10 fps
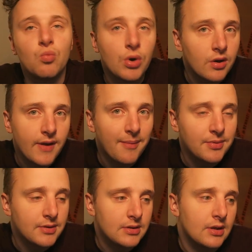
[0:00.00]
wouldn't have
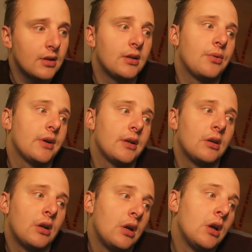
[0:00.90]
happened
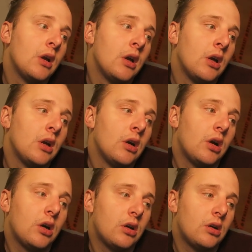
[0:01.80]

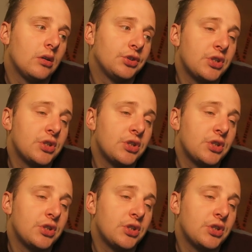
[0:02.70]
anyway.